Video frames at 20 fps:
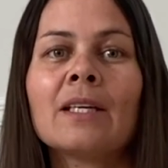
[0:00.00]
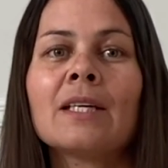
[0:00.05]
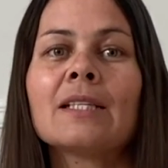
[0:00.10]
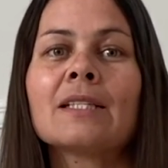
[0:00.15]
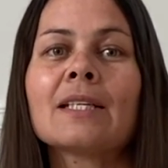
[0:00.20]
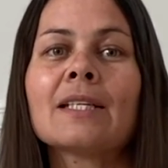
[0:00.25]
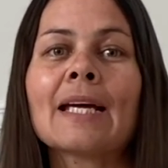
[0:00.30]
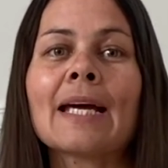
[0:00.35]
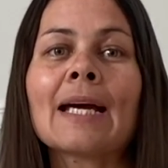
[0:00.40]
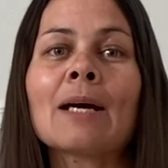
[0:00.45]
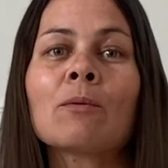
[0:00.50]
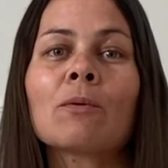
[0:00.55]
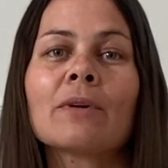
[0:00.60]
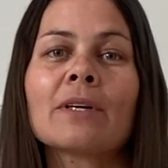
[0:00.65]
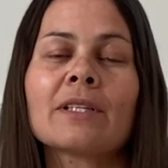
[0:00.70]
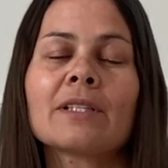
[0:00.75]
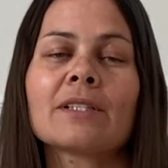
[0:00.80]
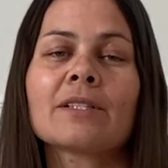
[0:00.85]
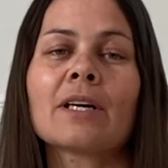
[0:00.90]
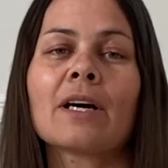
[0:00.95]
Today I'm
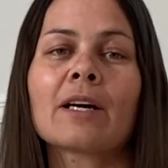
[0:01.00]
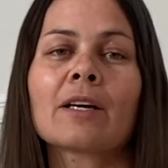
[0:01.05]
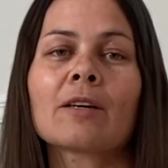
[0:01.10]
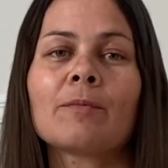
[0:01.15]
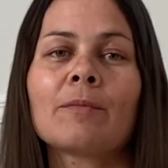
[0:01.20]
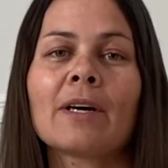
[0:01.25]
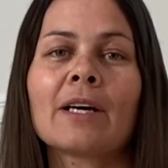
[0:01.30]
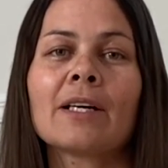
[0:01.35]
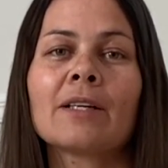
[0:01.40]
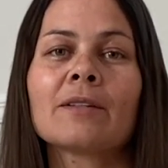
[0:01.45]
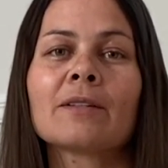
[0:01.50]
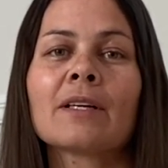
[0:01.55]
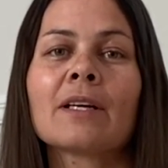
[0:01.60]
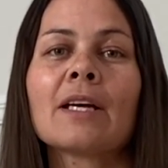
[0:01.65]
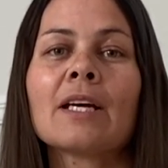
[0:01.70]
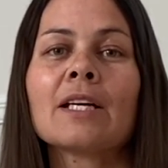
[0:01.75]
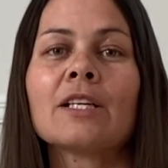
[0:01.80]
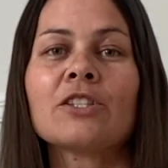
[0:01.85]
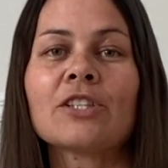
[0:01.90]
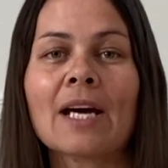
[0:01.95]
going to talk about
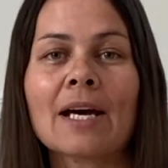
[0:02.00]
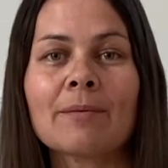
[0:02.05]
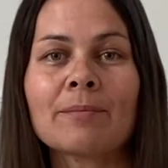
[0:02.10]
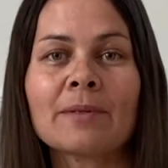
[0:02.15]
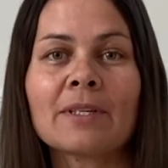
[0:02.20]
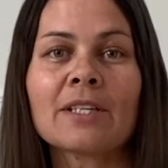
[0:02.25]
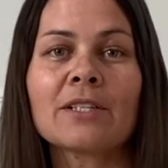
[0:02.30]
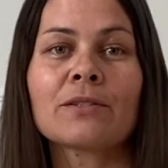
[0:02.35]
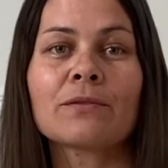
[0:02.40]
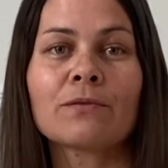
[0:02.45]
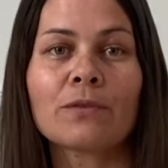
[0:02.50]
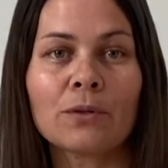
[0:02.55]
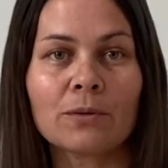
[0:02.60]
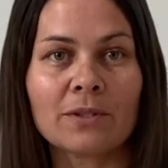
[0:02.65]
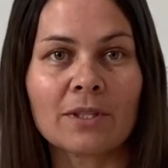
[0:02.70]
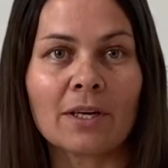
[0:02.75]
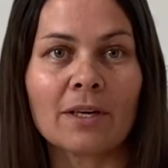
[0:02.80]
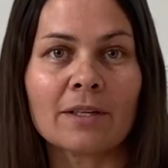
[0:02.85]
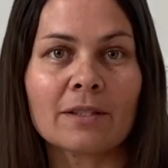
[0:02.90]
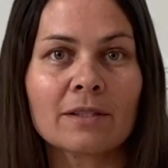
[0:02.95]
Japanese
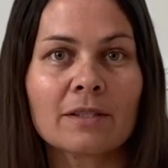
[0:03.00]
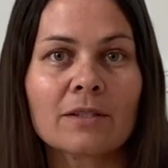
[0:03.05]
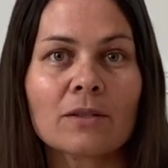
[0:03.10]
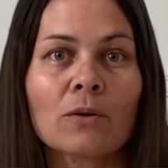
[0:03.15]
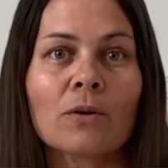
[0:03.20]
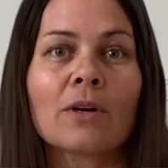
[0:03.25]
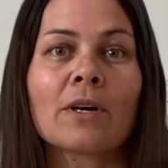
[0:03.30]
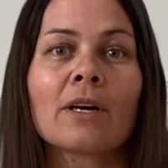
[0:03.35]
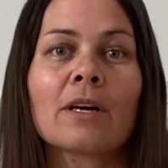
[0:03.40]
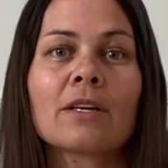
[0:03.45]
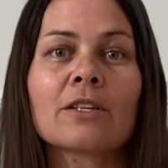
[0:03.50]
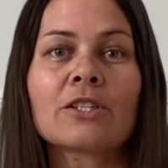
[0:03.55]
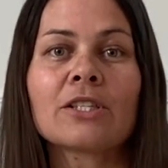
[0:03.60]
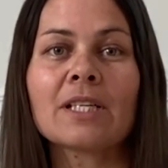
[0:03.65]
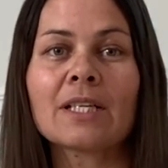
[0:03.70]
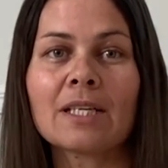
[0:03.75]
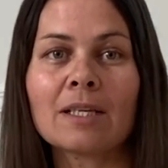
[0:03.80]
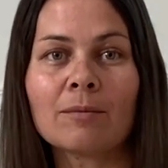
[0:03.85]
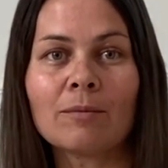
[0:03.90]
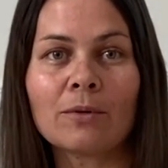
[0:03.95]
futons, or
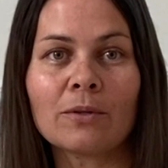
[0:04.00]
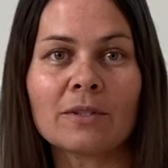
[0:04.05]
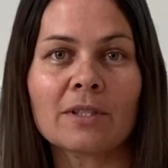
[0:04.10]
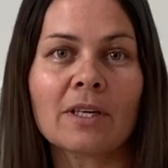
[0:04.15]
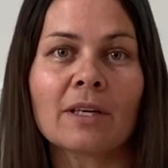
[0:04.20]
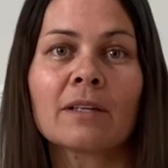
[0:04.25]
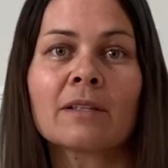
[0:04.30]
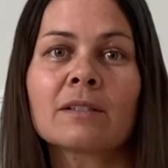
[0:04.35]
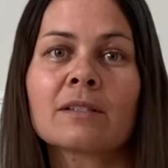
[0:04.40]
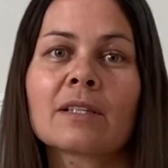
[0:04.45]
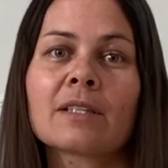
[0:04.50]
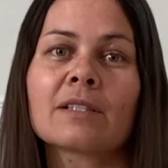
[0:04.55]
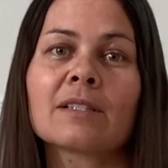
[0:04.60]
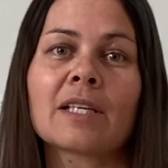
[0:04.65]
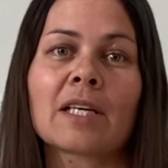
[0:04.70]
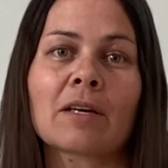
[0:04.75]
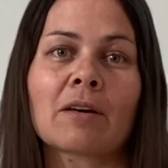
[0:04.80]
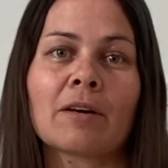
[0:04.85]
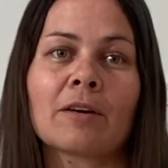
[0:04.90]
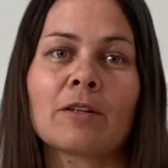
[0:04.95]
shiki futons as
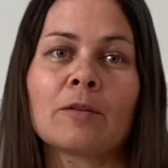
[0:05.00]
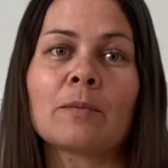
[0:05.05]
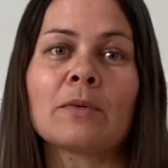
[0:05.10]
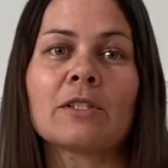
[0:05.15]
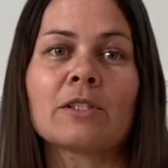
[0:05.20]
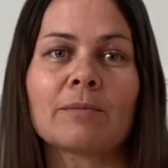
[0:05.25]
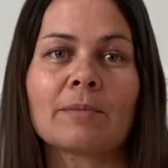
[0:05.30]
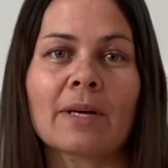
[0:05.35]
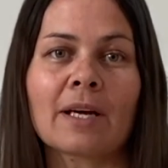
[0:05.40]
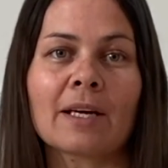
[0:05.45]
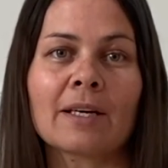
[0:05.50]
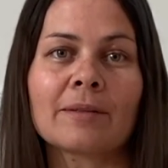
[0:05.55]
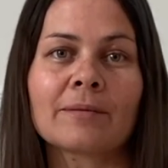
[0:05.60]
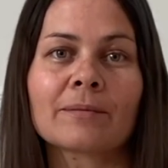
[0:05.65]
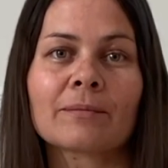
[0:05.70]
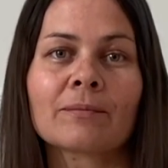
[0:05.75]
they call them in Japan.